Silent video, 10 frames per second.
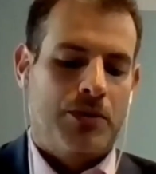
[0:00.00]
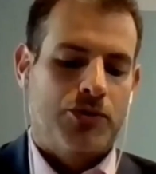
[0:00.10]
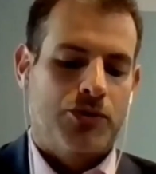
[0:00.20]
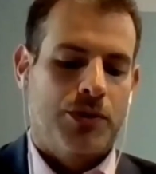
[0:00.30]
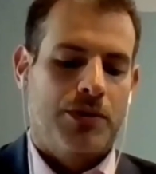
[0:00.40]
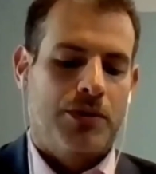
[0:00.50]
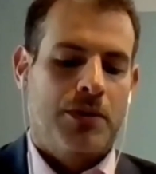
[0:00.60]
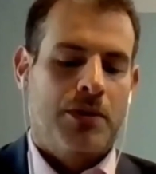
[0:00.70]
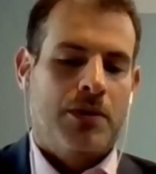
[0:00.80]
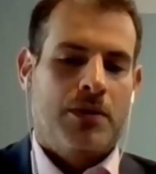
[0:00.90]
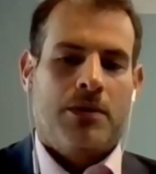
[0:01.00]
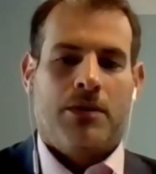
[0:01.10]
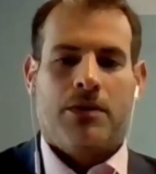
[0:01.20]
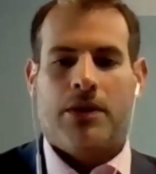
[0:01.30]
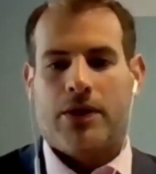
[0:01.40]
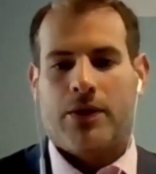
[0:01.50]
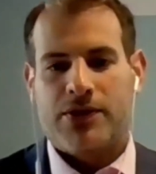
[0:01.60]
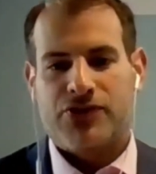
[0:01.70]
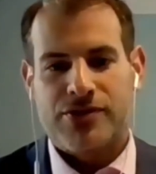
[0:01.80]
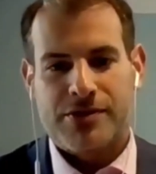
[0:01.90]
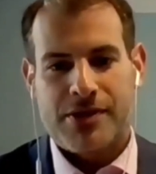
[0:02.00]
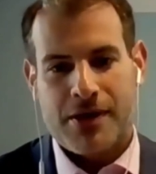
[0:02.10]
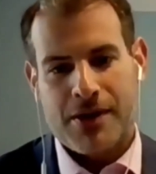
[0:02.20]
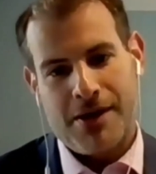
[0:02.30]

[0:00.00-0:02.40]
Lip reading: A lot of questions there.